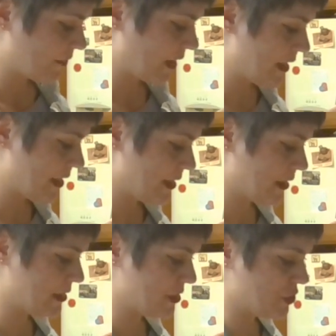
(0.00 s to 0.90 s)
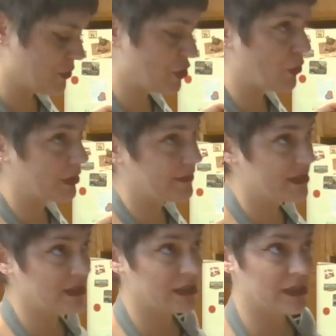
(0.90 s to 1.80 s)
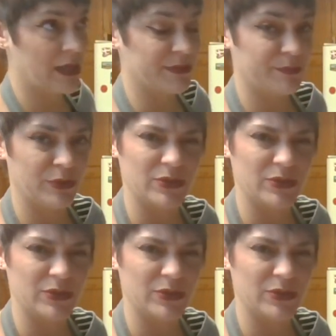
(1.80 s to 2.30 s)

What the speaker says: And I needed to do a total of 6 tablespoons,